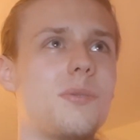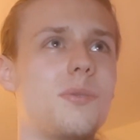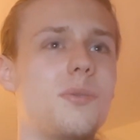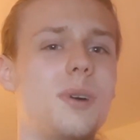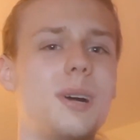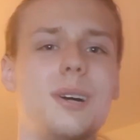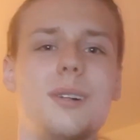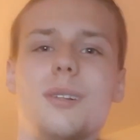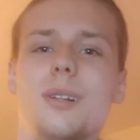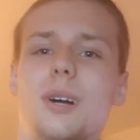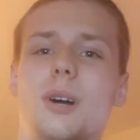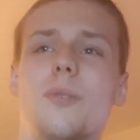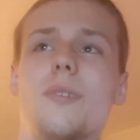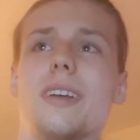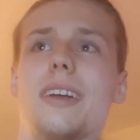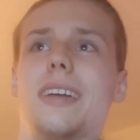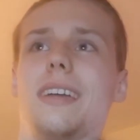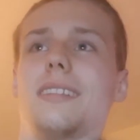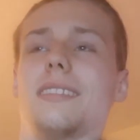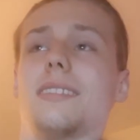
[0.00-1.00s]
Well,
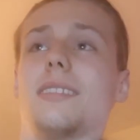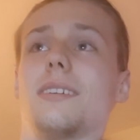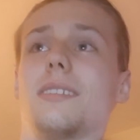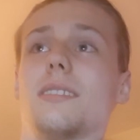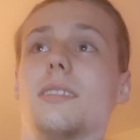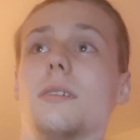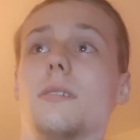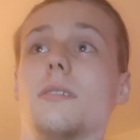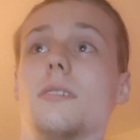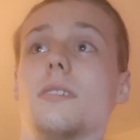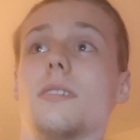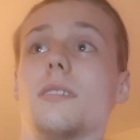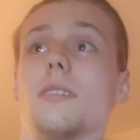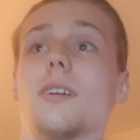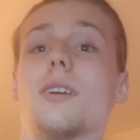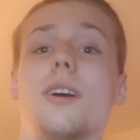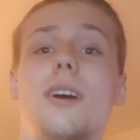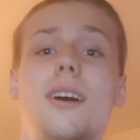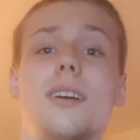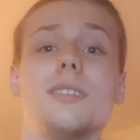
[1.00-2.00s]
okay,
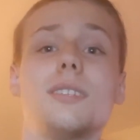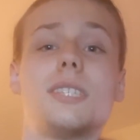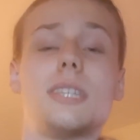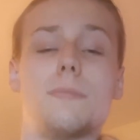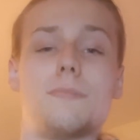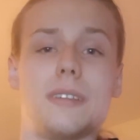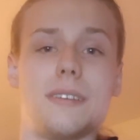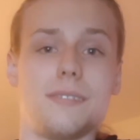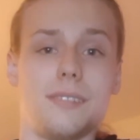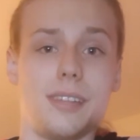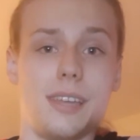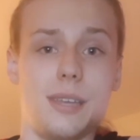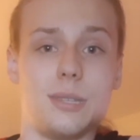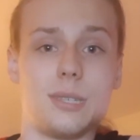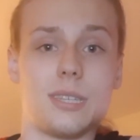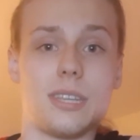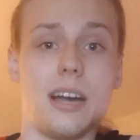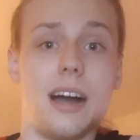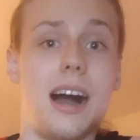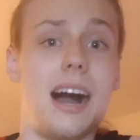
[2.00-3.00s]
the concept at
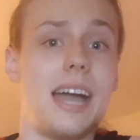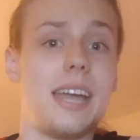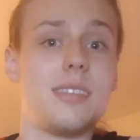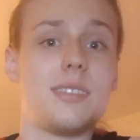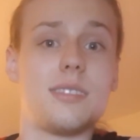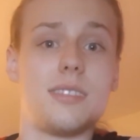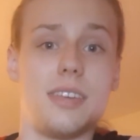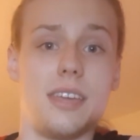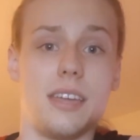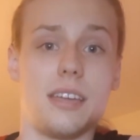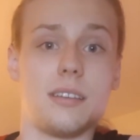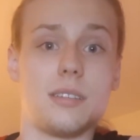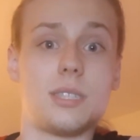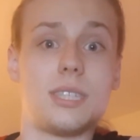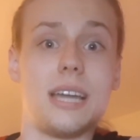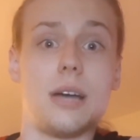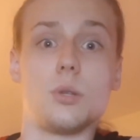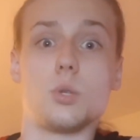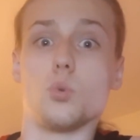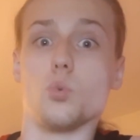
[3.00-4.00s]
least, I think,
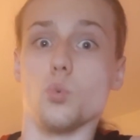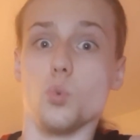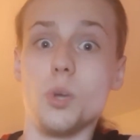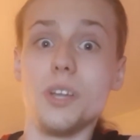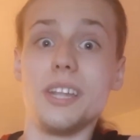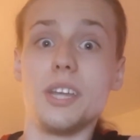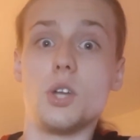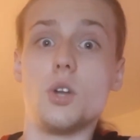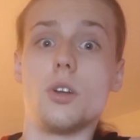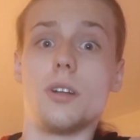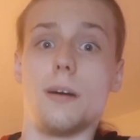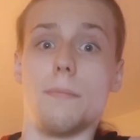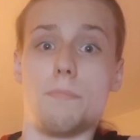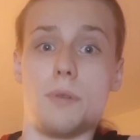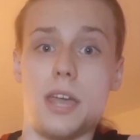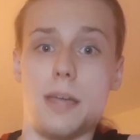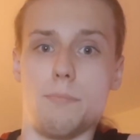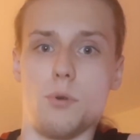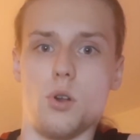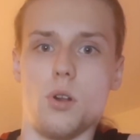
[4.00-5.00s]
sounds really good on
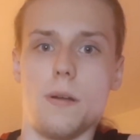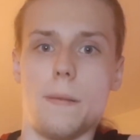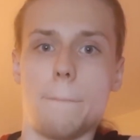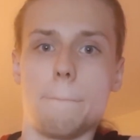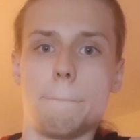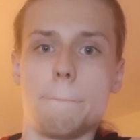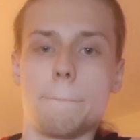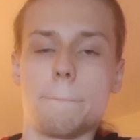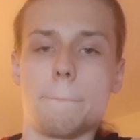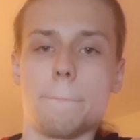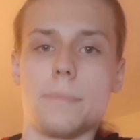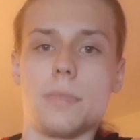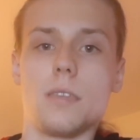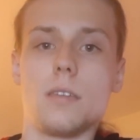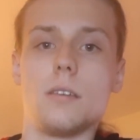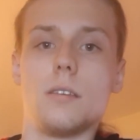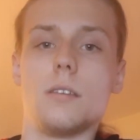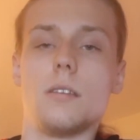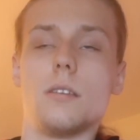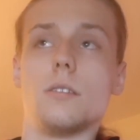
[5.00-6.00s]
paper.
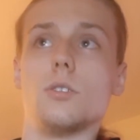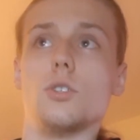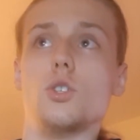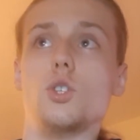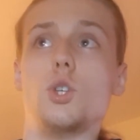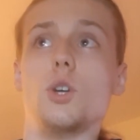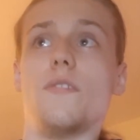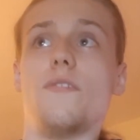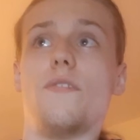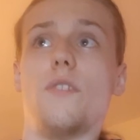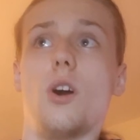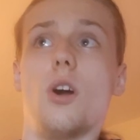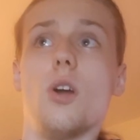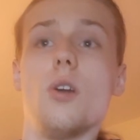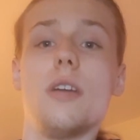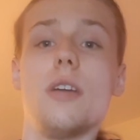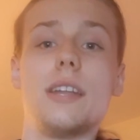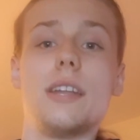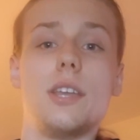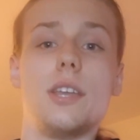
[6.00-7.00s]

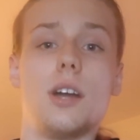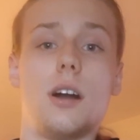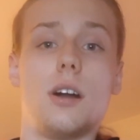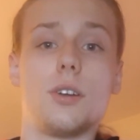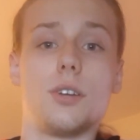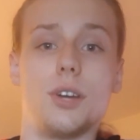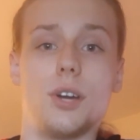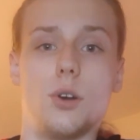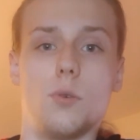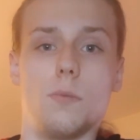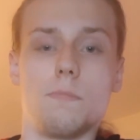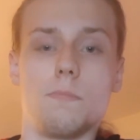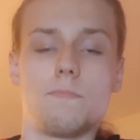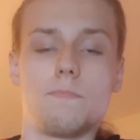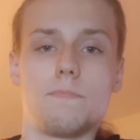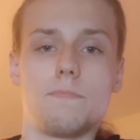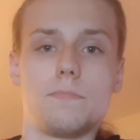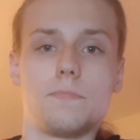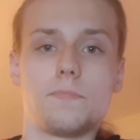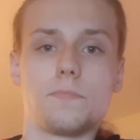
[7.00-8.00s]
Jafar and Iago,
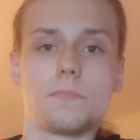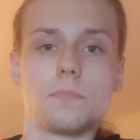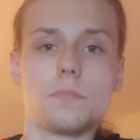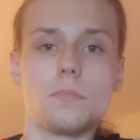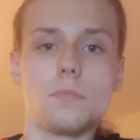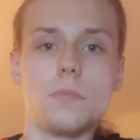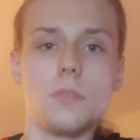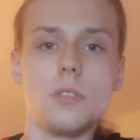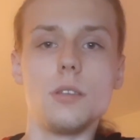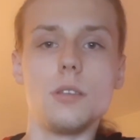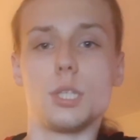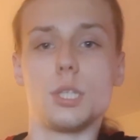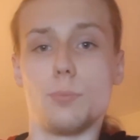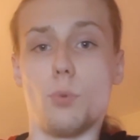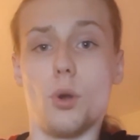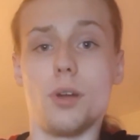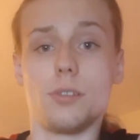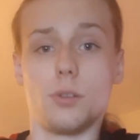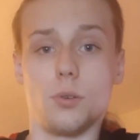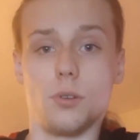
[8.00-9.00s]

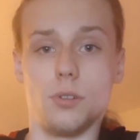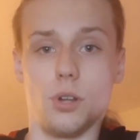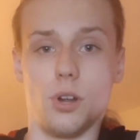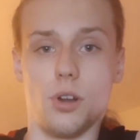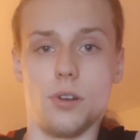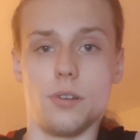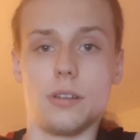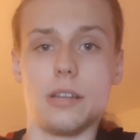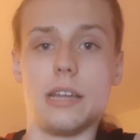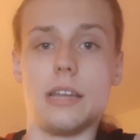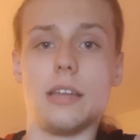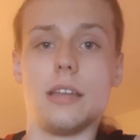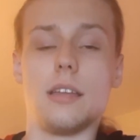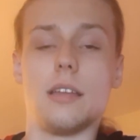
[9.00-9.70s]
spoiler alert,